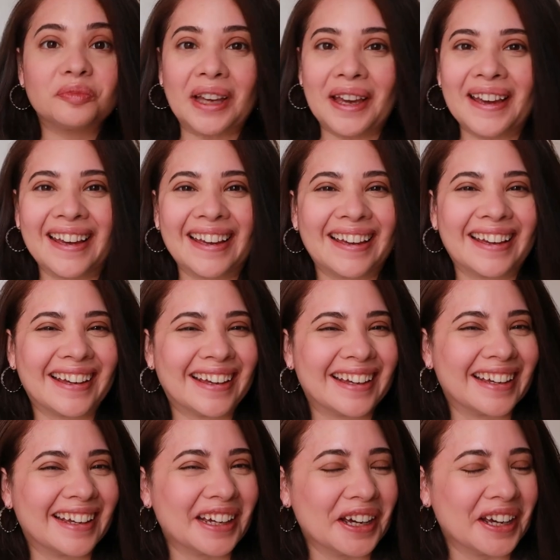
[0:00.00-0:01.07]

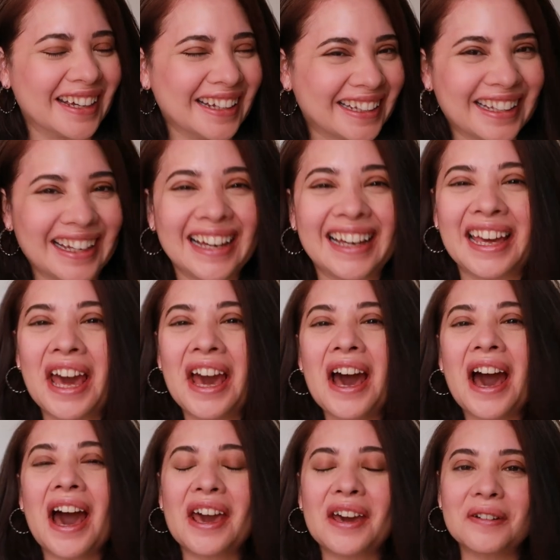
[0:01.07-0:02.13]

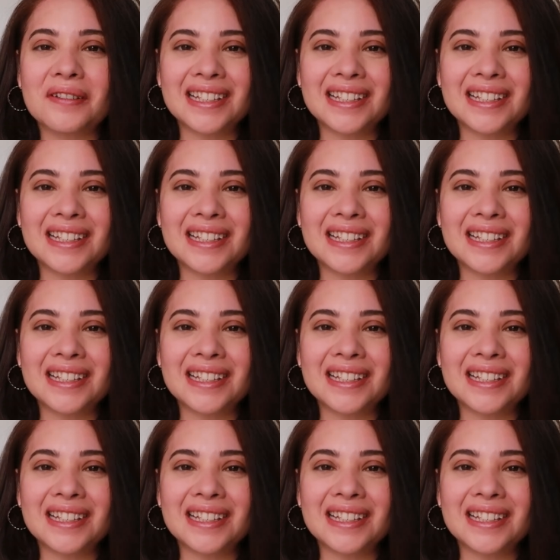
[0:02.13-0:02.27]
I